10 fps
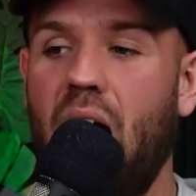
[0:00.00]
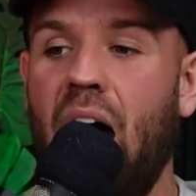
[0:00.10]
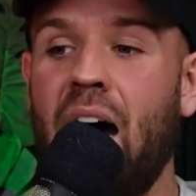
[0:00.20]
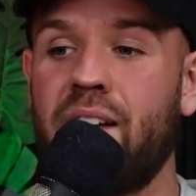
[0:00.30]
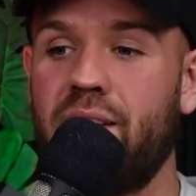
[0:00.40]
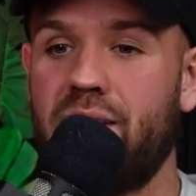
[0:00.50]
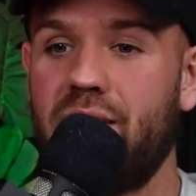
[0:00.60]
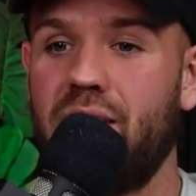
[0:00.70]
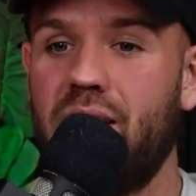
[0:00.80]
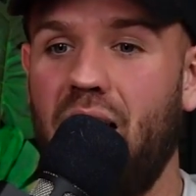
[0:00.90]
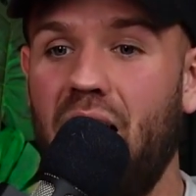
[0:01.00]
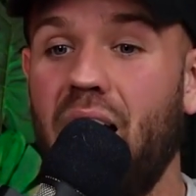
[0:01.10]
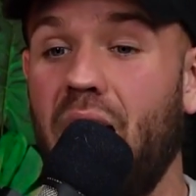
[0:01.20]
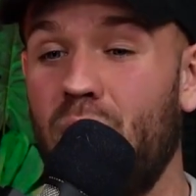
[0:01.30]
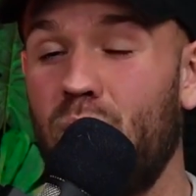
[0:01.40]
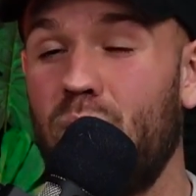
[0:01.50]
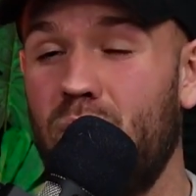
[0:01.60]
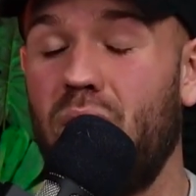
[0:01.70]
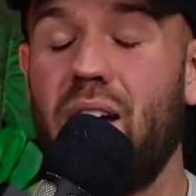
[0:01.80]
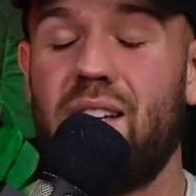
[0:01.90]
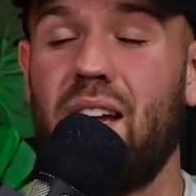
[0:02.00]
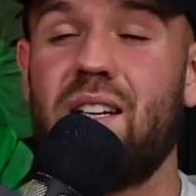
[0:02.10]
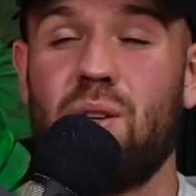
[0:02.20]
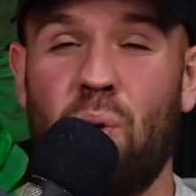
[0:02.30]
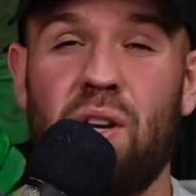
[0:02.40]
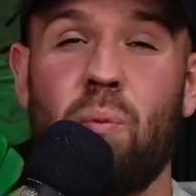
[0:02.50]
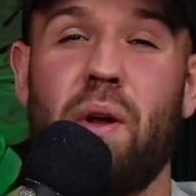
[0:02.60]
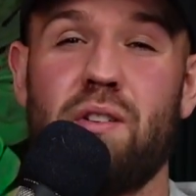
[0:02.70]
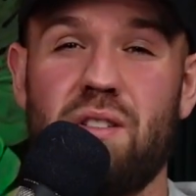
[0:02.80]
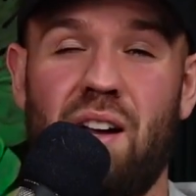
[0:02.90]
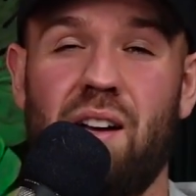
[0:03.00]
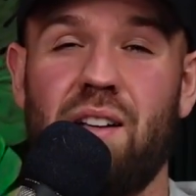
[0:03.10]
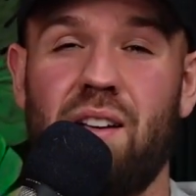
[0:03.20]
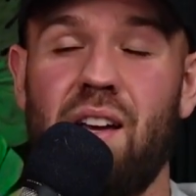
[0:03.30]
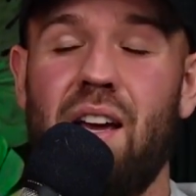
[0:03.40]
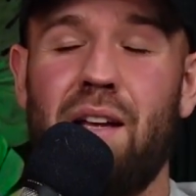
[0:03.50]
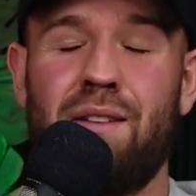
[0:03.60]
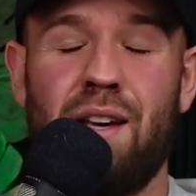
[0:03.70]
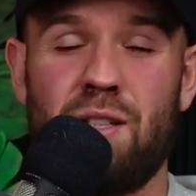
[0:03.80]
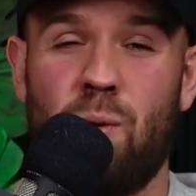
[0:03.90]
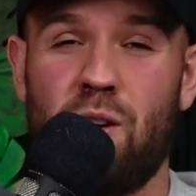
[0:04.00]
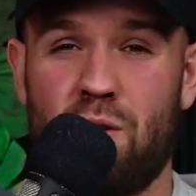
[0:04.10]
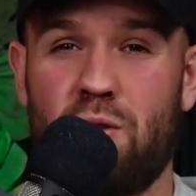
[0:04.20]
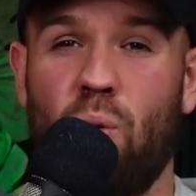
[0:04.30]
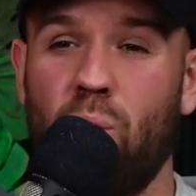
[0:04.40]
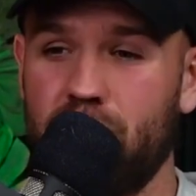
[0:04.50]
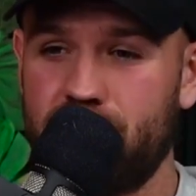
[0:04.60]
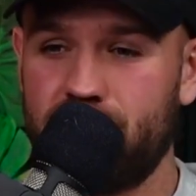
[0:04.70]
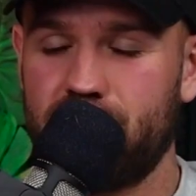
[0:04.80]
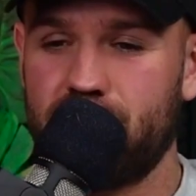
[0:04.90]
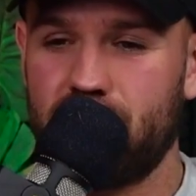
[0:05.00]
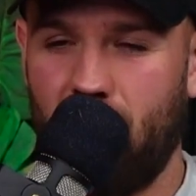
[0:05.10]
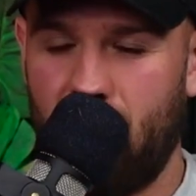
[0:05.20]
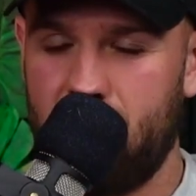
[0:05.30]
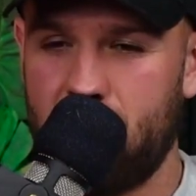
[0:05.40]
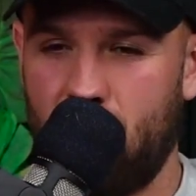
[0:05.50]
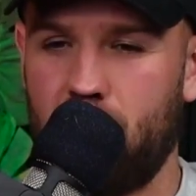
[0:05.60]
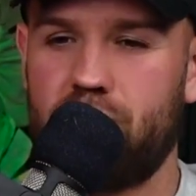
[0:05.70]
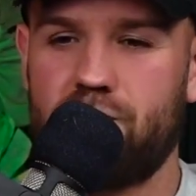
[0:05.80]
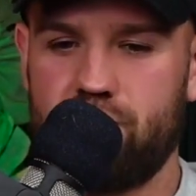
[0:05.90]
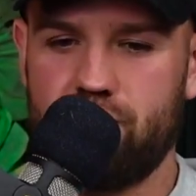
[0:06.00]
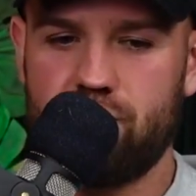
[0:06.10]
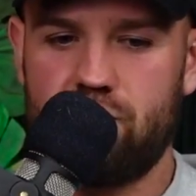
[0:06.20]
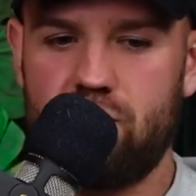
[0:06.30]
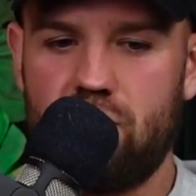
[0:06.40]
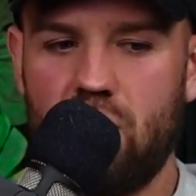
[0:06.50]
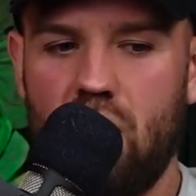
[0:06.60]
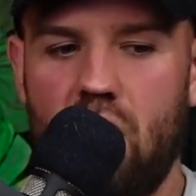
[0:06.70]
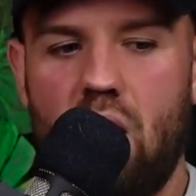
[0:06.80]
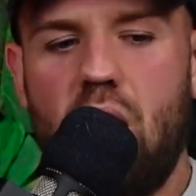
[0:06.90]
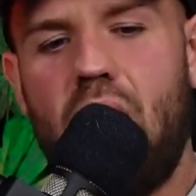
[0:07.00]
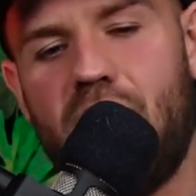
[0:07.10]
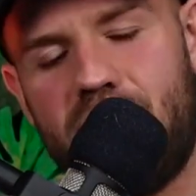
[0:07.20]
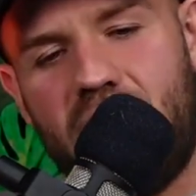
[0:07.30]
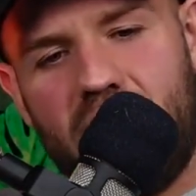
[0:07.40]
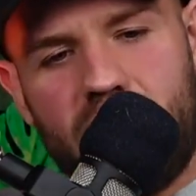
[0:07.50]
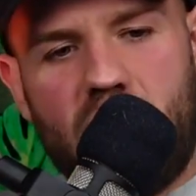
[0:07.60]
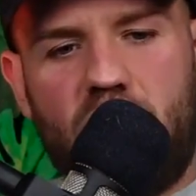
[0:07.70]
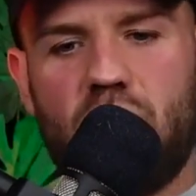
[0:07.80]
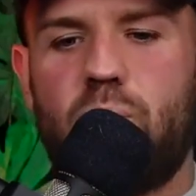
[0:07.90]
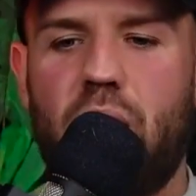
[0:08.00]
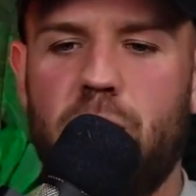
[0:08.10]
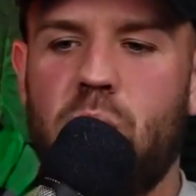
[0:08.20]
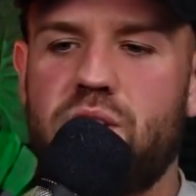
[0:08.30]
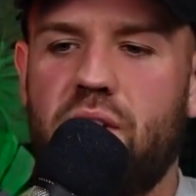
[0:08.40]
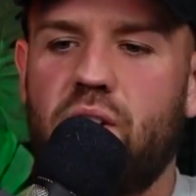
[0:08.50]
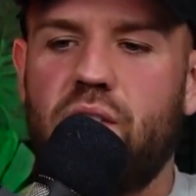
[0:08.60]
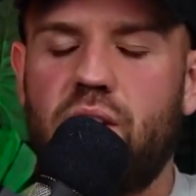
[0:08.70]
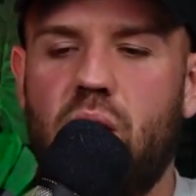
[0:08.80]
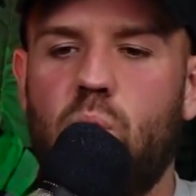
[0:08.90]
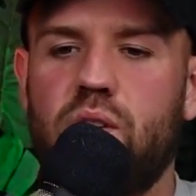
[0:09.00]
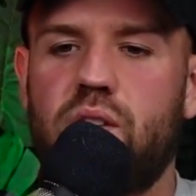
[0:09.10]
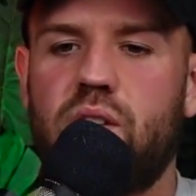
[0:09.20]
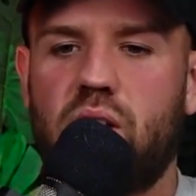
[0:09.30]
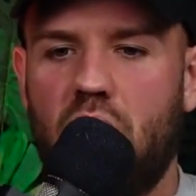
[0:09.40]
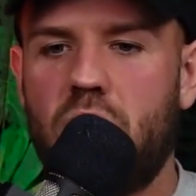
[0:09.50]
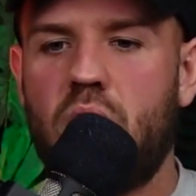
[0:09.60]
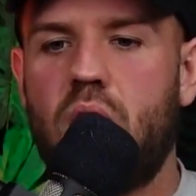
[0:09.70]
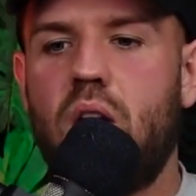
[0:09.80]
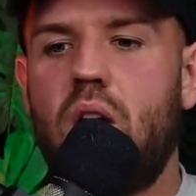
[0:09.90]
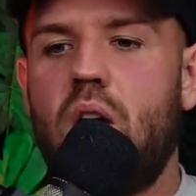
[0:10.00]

And it, it takes away your personality. It takes away your soul. So I think I've covered pretty much everything I wanted to cover.